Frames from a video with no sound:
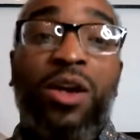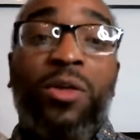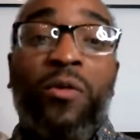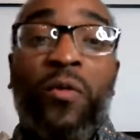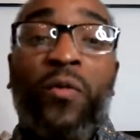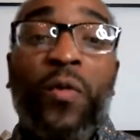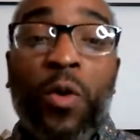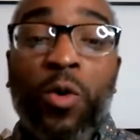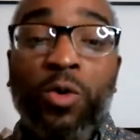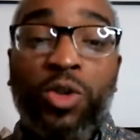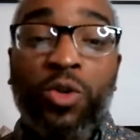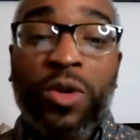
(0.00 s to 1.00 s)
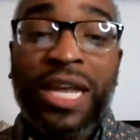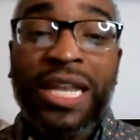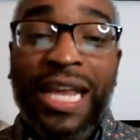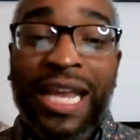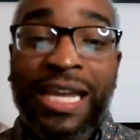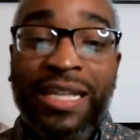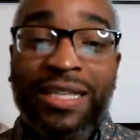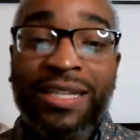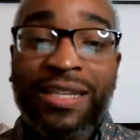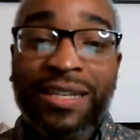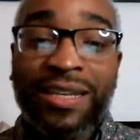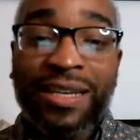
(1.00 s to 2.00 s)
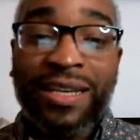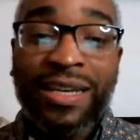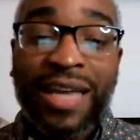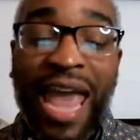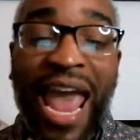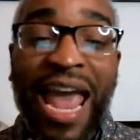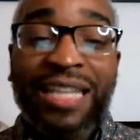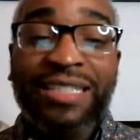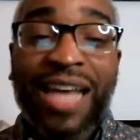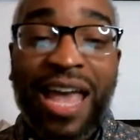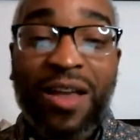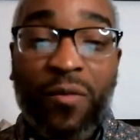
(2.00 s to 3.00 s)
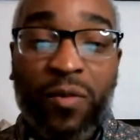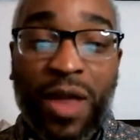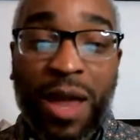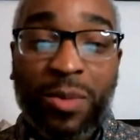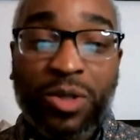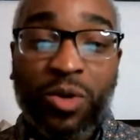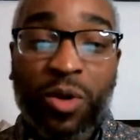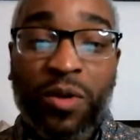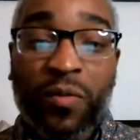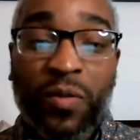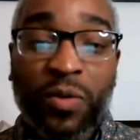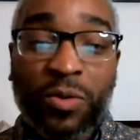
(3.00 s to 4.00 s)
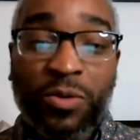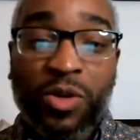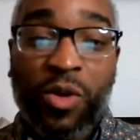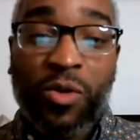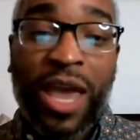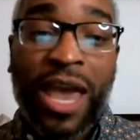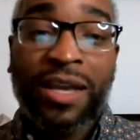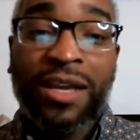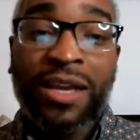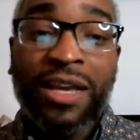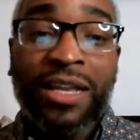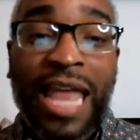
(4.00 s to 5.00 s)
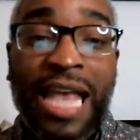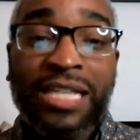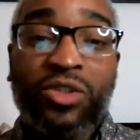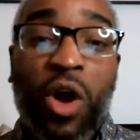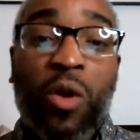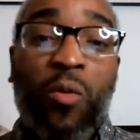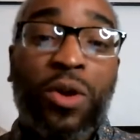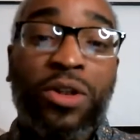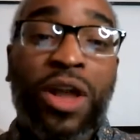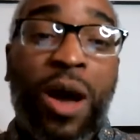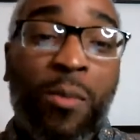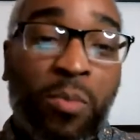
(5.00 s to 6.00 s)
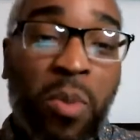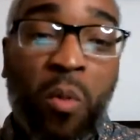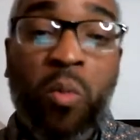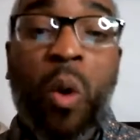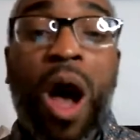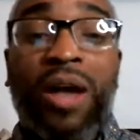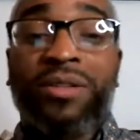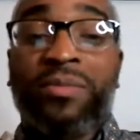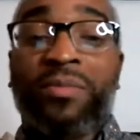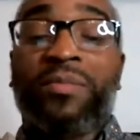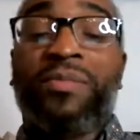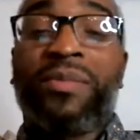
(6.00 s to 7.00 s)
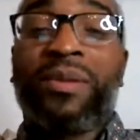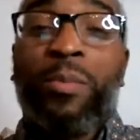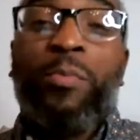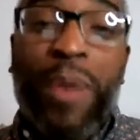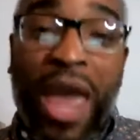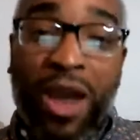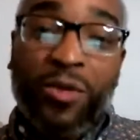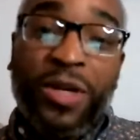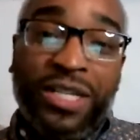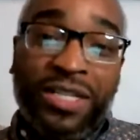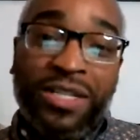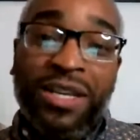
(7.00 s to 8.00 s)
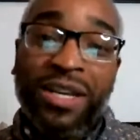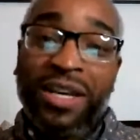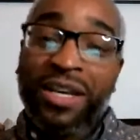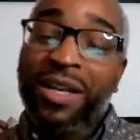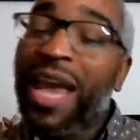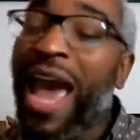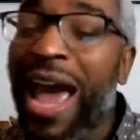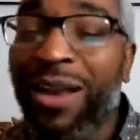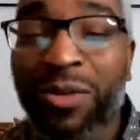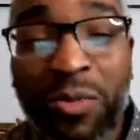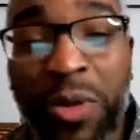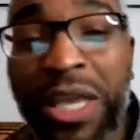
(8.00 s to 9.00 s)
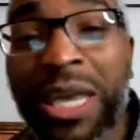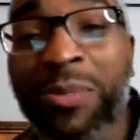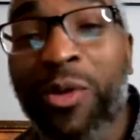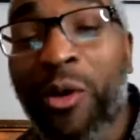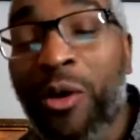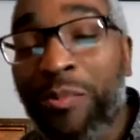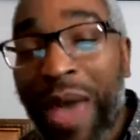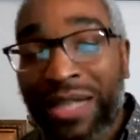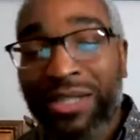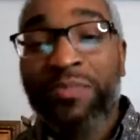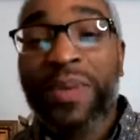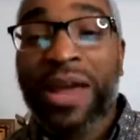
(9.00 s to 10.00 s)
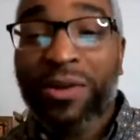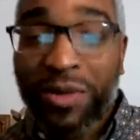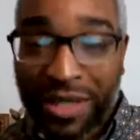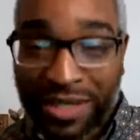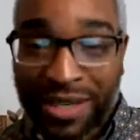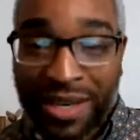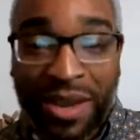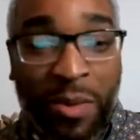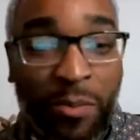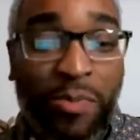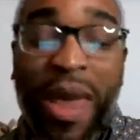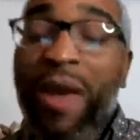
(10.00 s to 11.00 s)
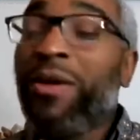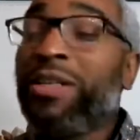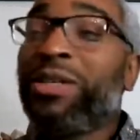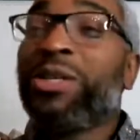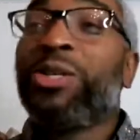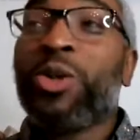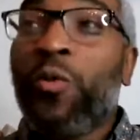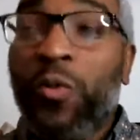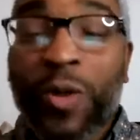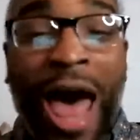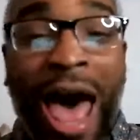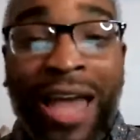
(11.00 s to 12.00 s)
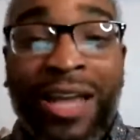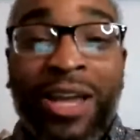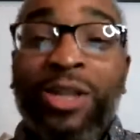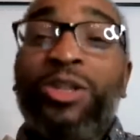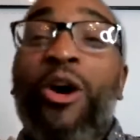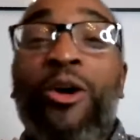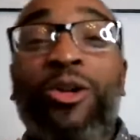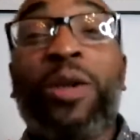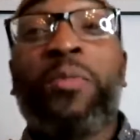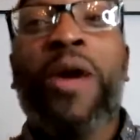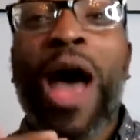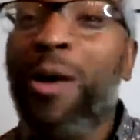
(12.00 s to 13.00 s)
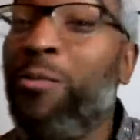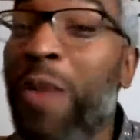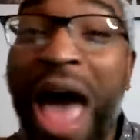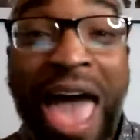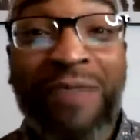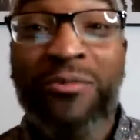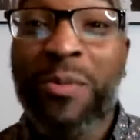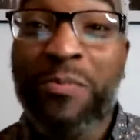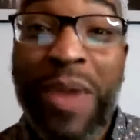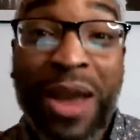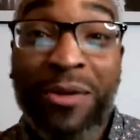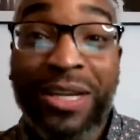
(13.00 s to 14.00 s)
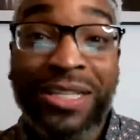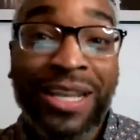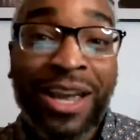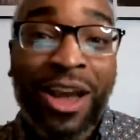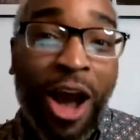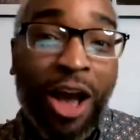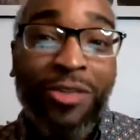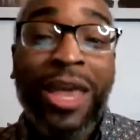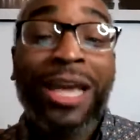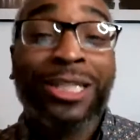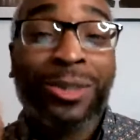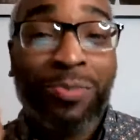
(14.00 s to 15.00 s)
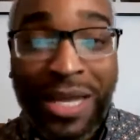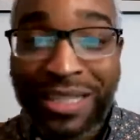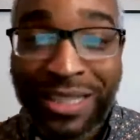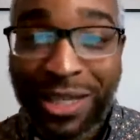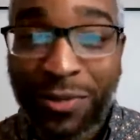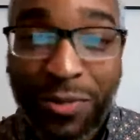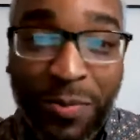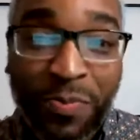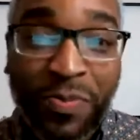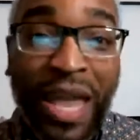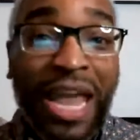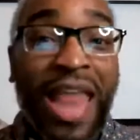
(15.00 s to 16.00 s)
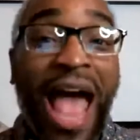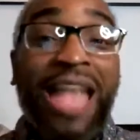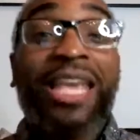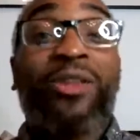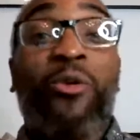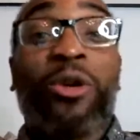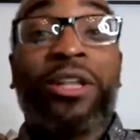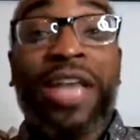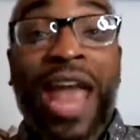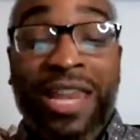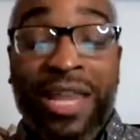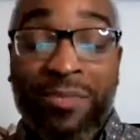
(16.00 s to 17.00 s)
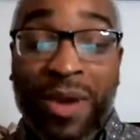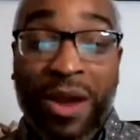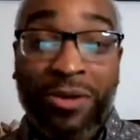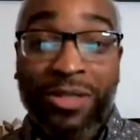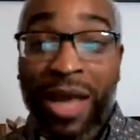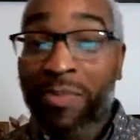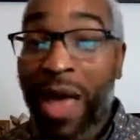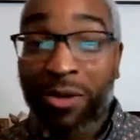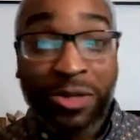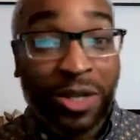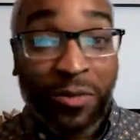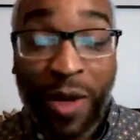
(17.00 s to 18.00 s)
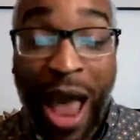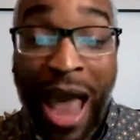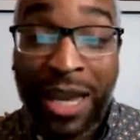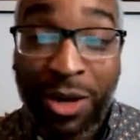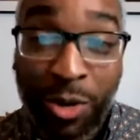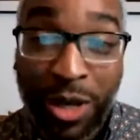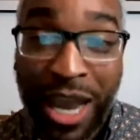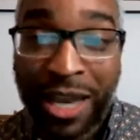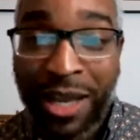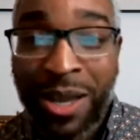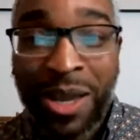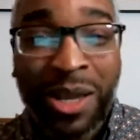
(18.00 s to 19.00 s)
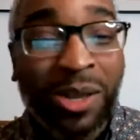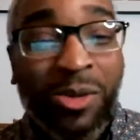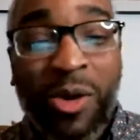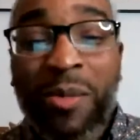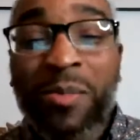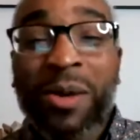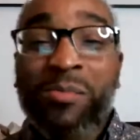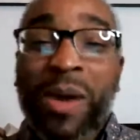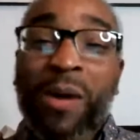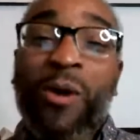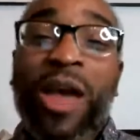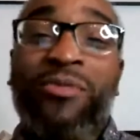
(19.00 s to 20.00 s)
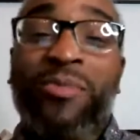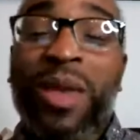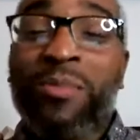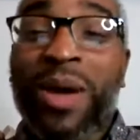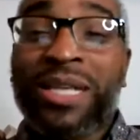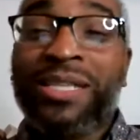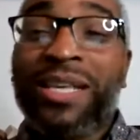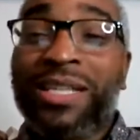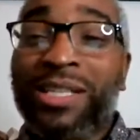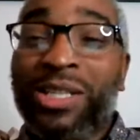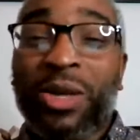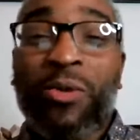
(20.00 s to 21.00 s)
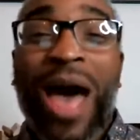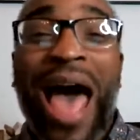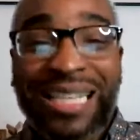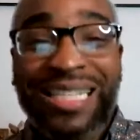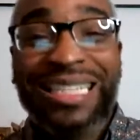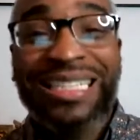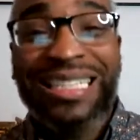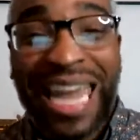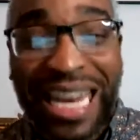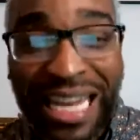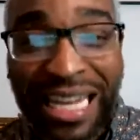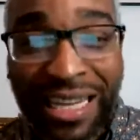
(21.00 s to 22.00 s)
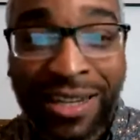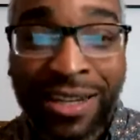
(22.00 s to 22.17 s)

The foods you can eat, anti-inflammatory foods, okay? Let's start with number 1, berries. God, we keep going back to berries. Berries are so fly. The only problem I have with berries are they're expensive. And I get organic berries. I'm not going to say I get organic. You know, my wife made my son so Hasidity.